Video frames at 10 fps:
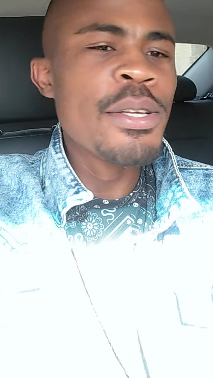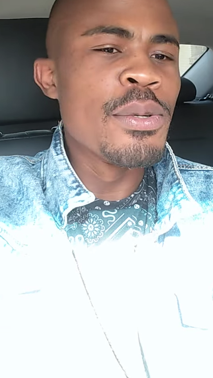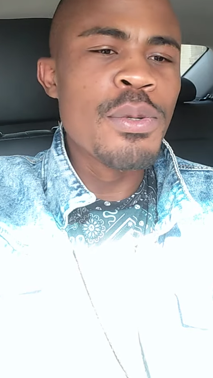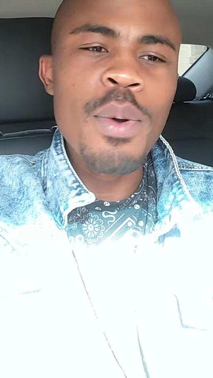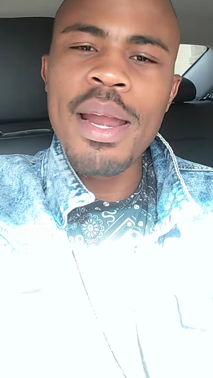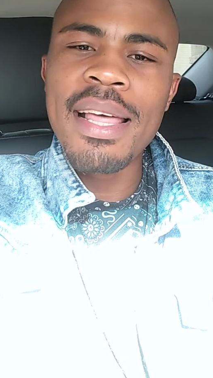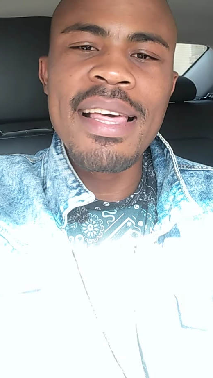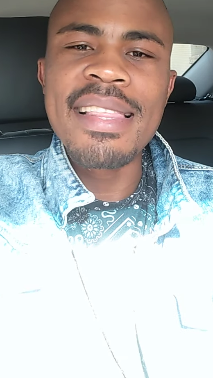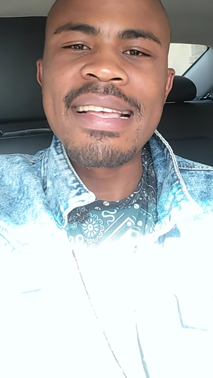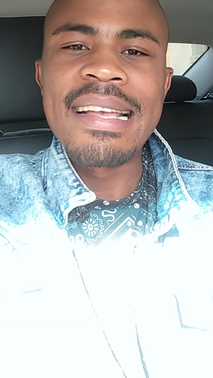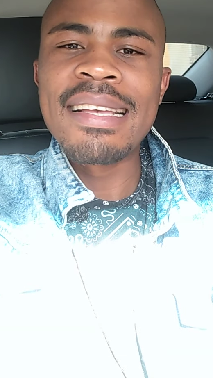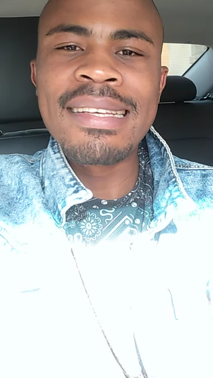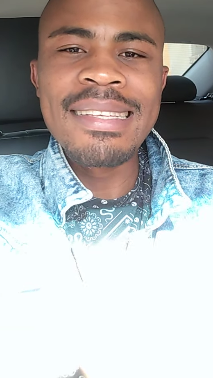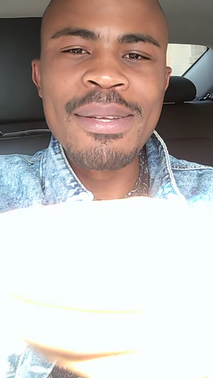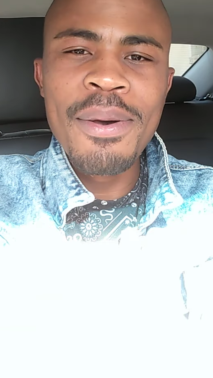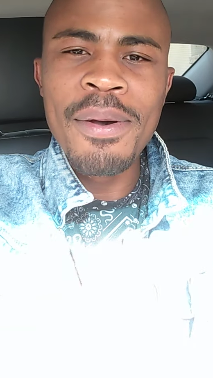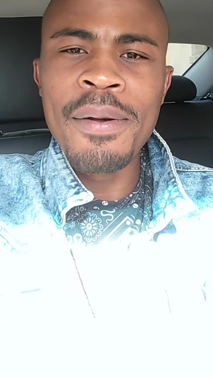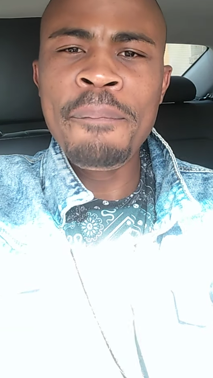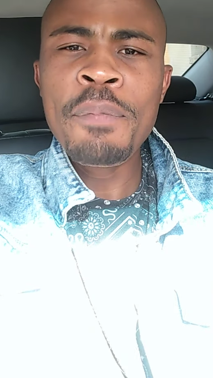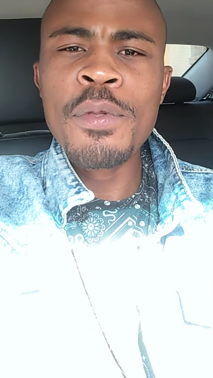You do another thing. You know,
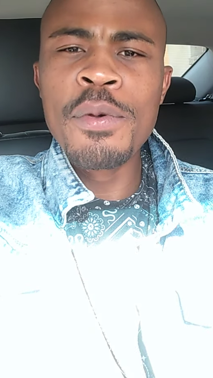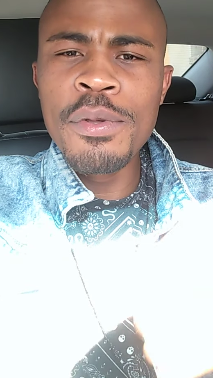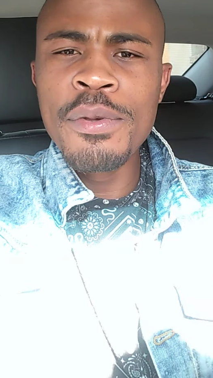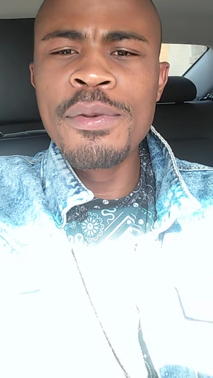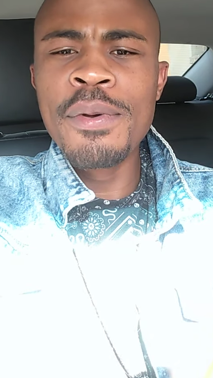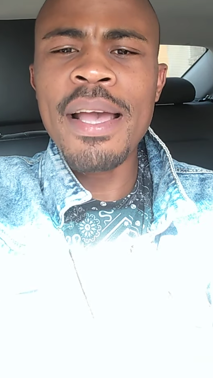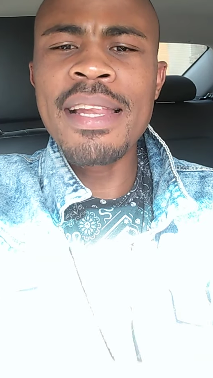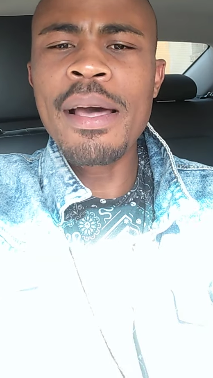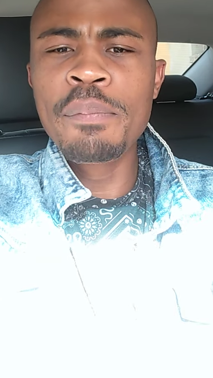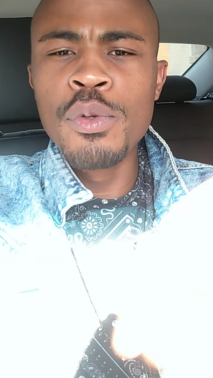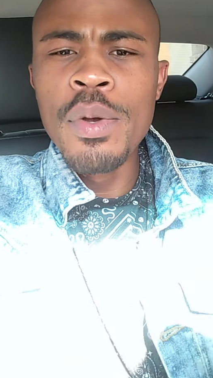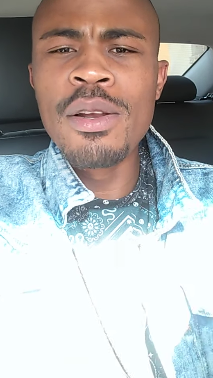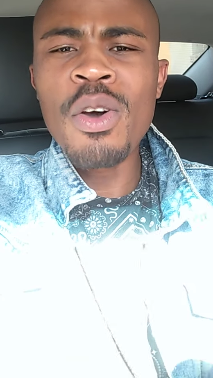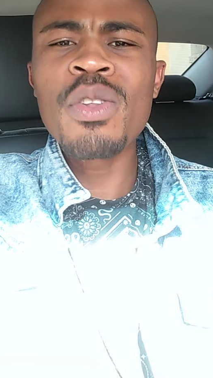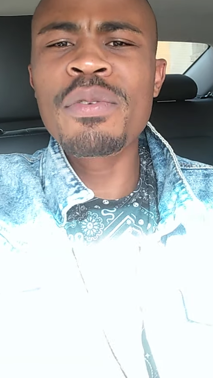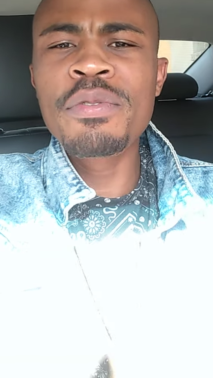you you end up doing a lot of